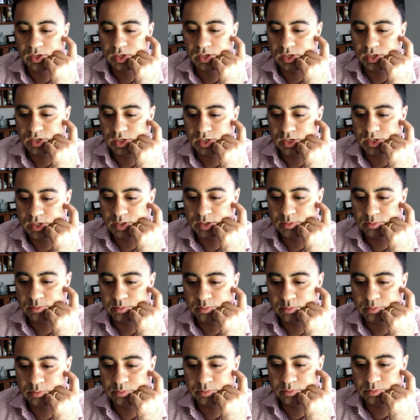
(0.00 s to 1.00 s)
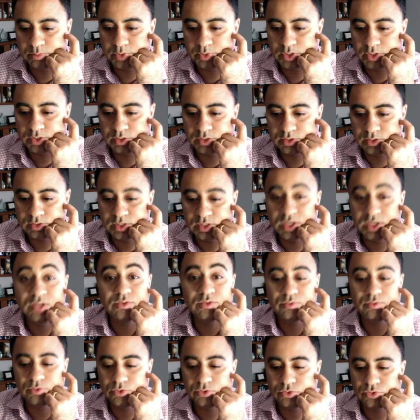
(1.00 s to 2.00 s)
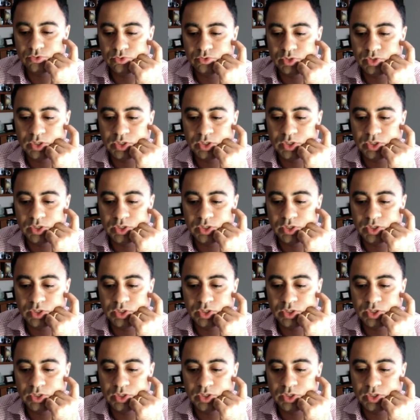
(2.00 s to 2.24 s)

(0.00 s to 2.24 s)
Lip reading: But thanks for tuning